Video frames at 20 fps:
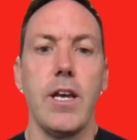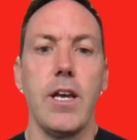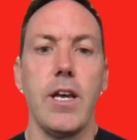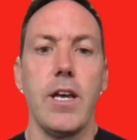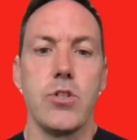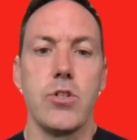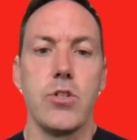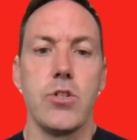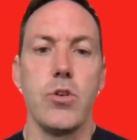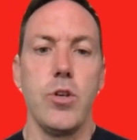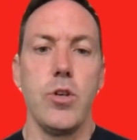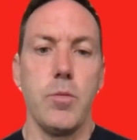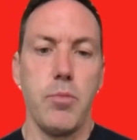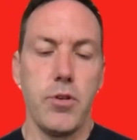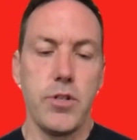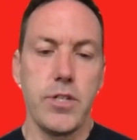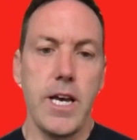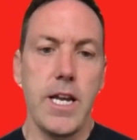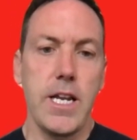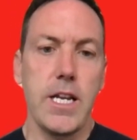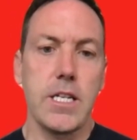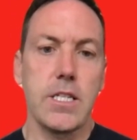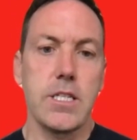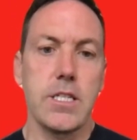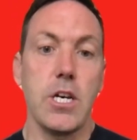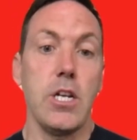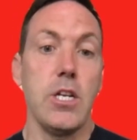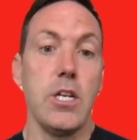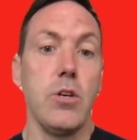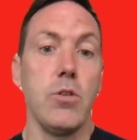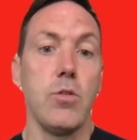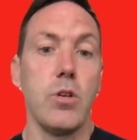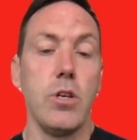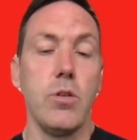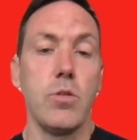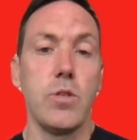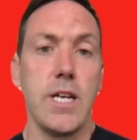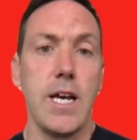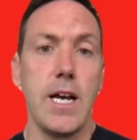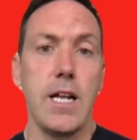Mm. So you present and you, you
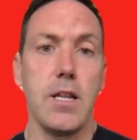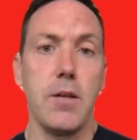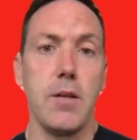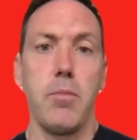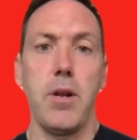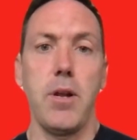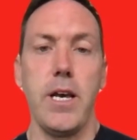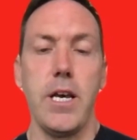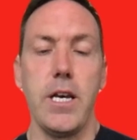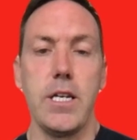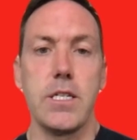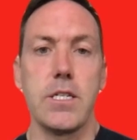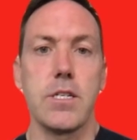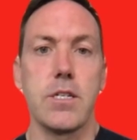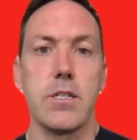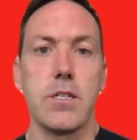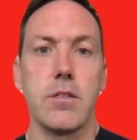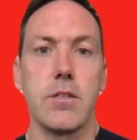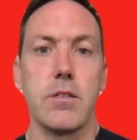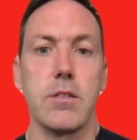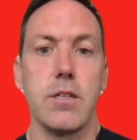tell the players.